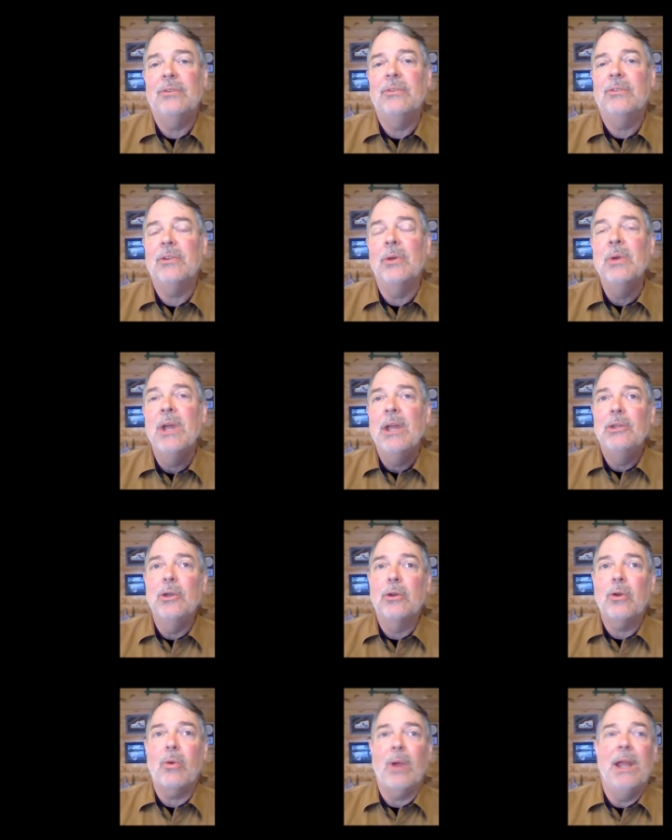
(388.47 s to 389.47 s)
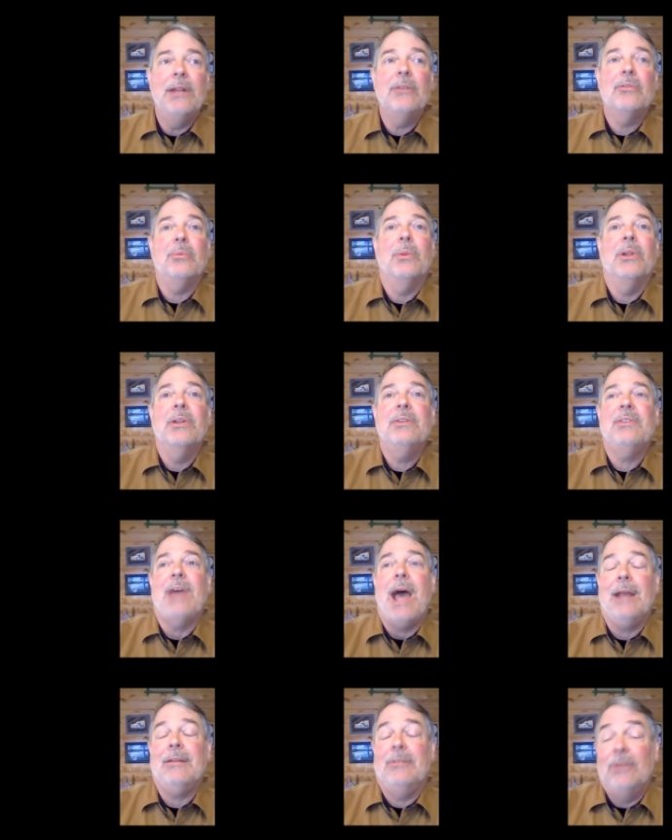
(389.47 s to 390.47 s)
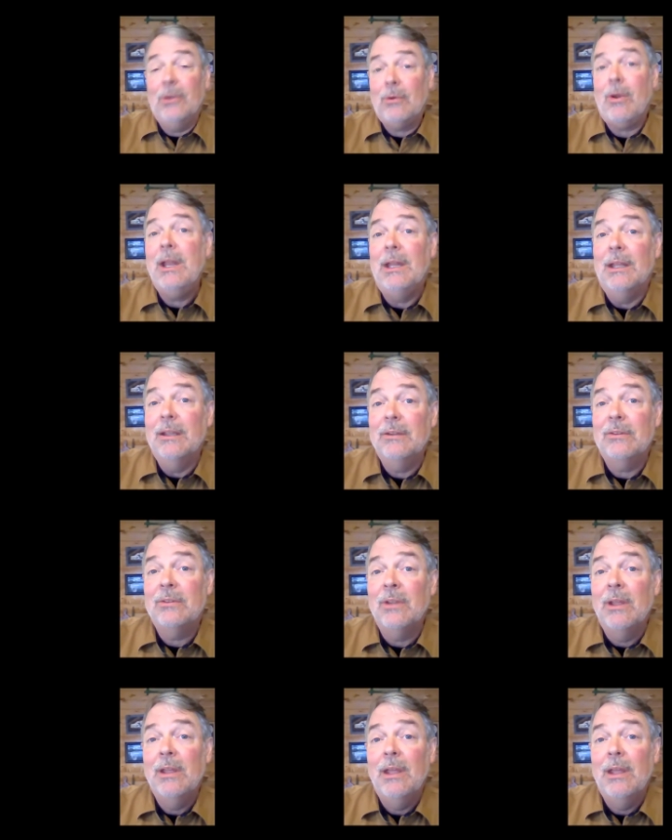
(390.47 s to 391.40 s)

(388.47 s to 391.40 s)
and so Ukrainians will attack Ukrainians.